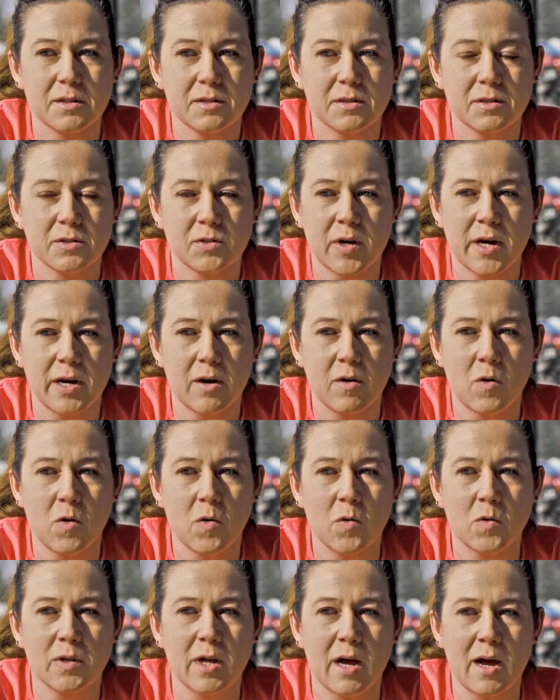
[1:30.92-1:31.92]
to try to
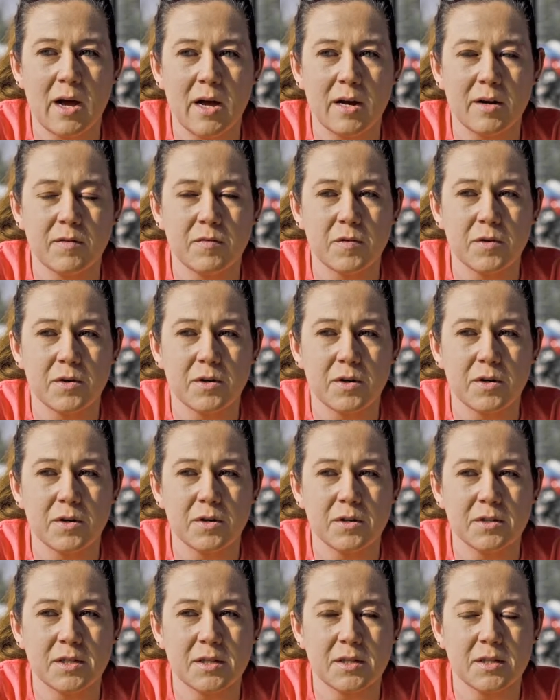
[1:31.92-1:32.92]
hold on
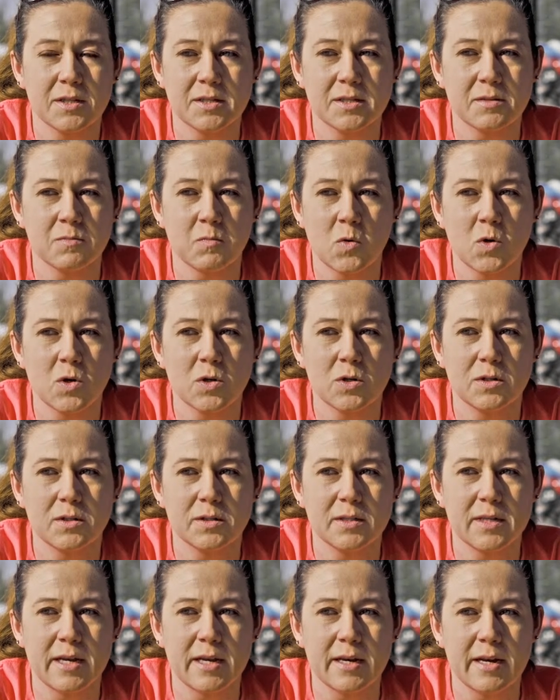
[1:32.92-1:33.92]
to this
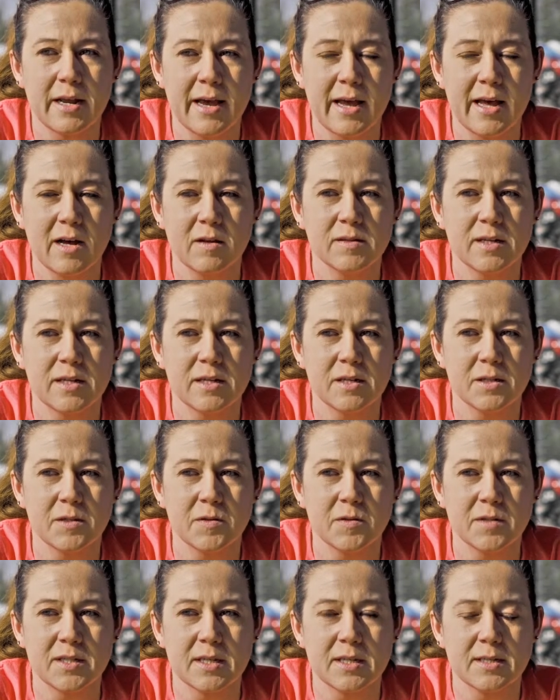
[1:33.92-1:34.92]
world, and I held on to
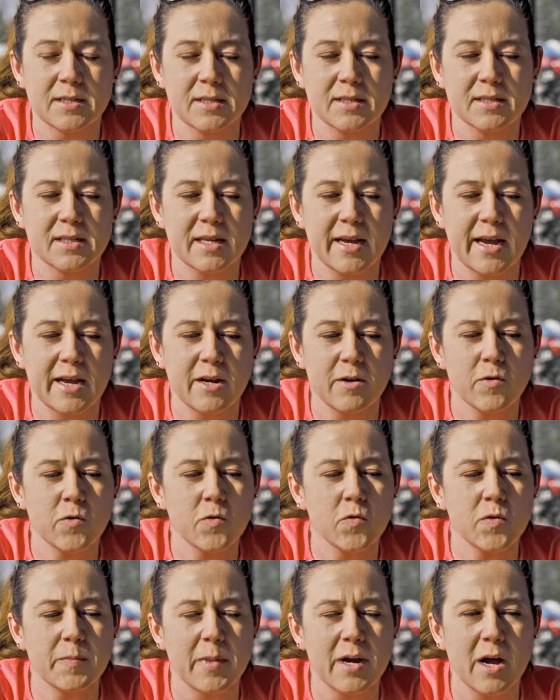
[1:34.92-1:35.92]
those sins. And it's like, I
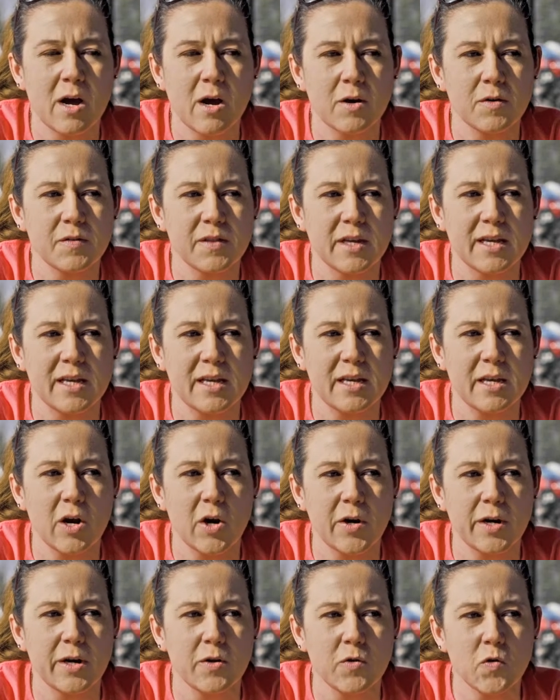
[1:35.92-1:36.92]
knew in my heart that he
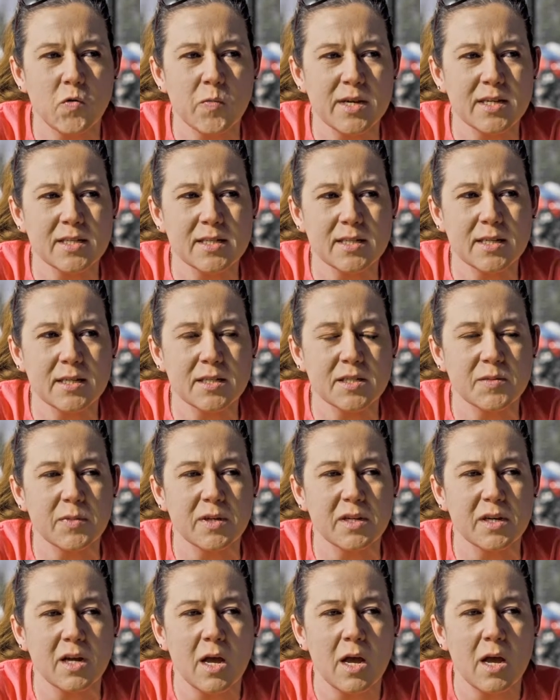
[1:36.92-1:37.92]
already knew my sins,
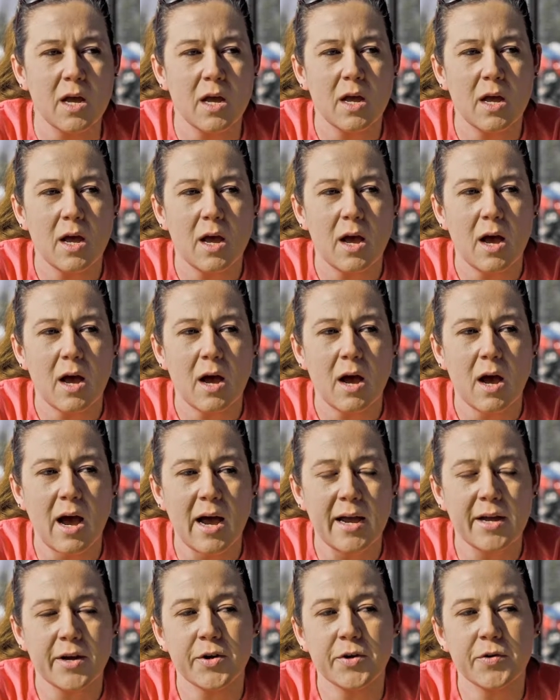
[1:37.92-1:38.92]
but
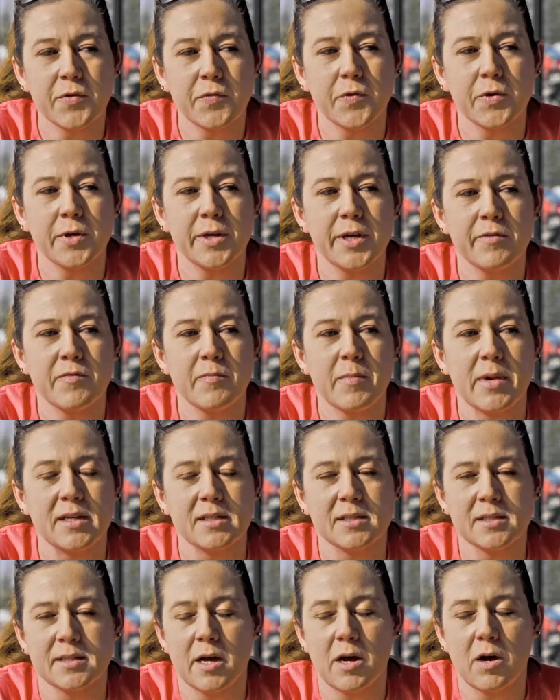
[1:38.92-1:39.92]
I couldn't forgive
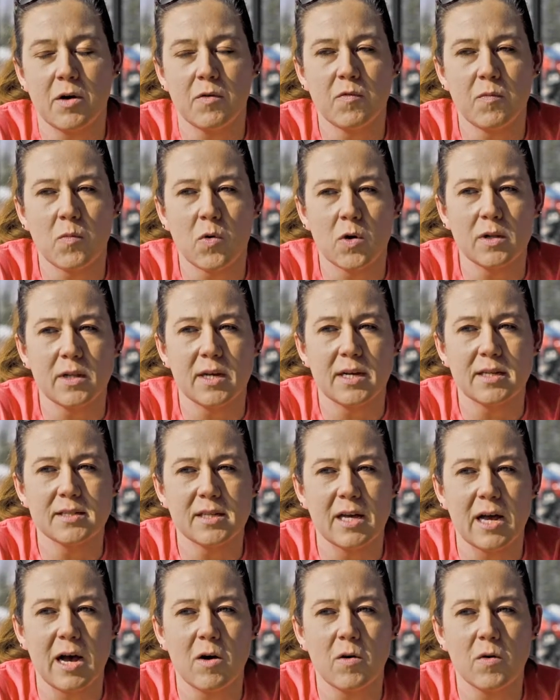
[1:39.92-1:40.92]
myself, more or
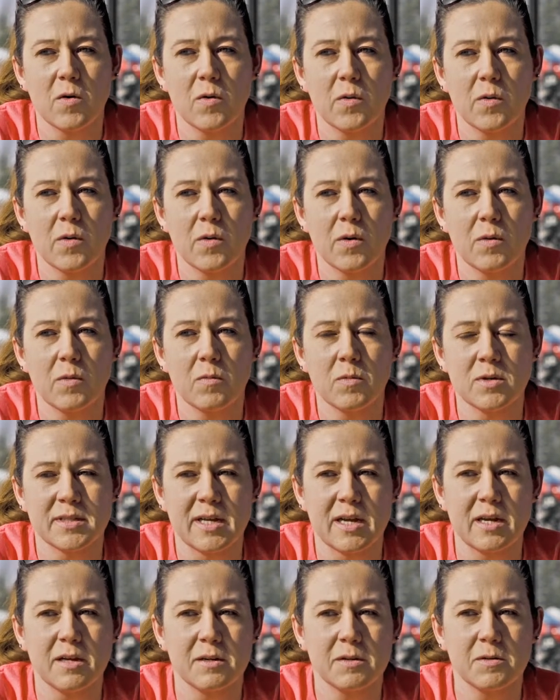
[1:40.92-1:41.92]
less. How was
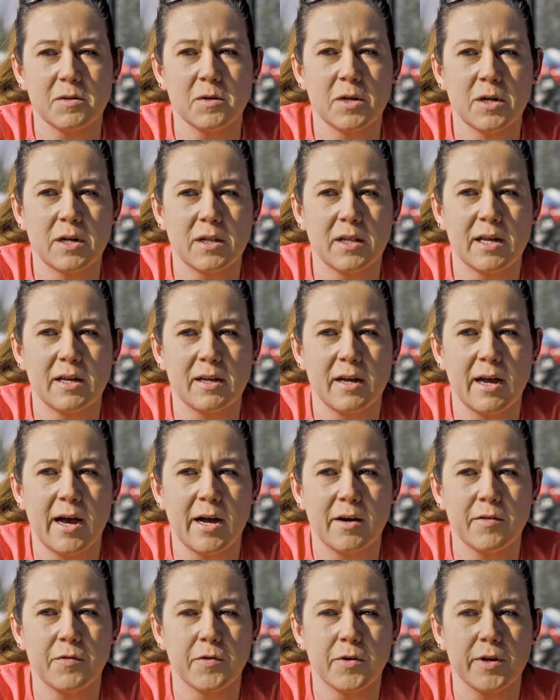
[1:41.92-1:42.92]
I gonna let
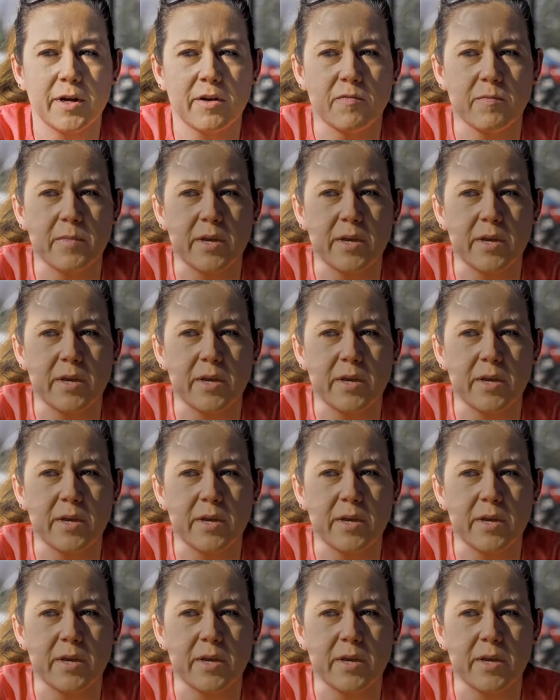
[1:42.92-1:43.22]
God forgive